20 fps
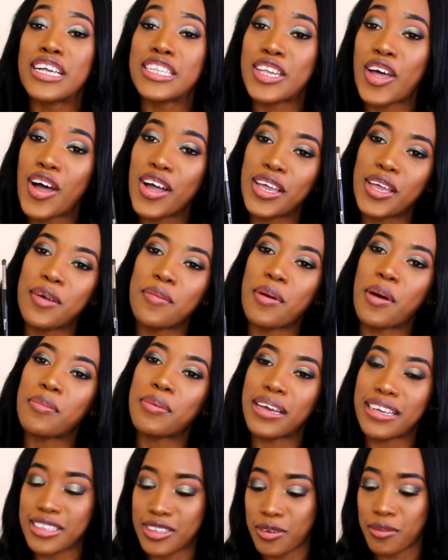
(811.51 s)
talking about
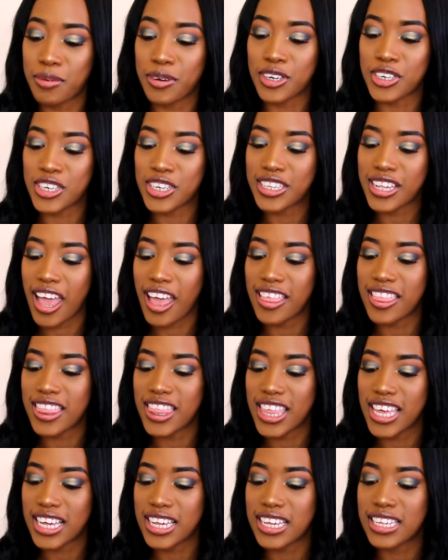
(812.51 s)
pencil brushes,
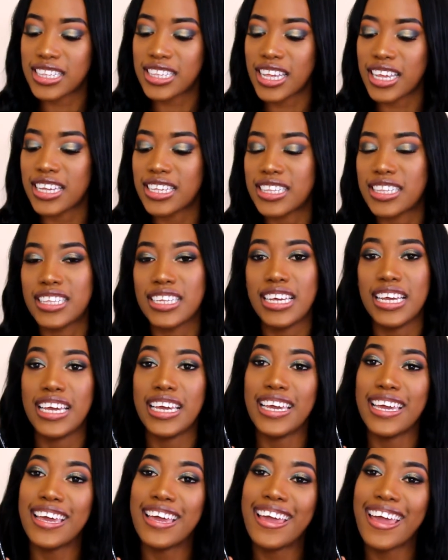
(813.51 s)
this is the
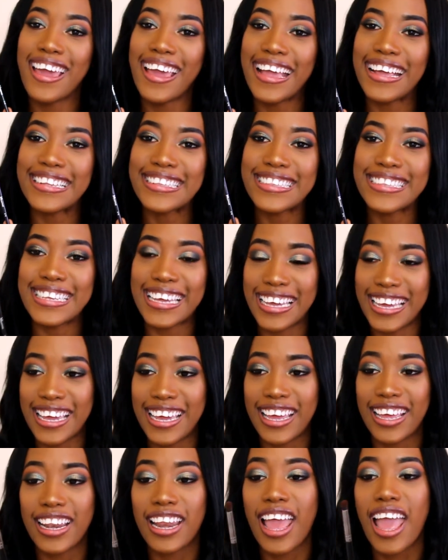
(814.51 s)

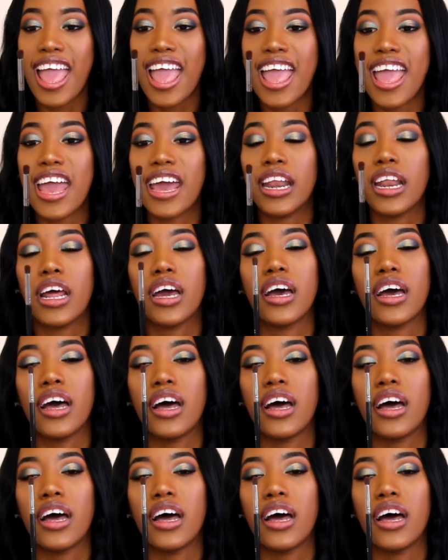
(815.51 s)
E18 and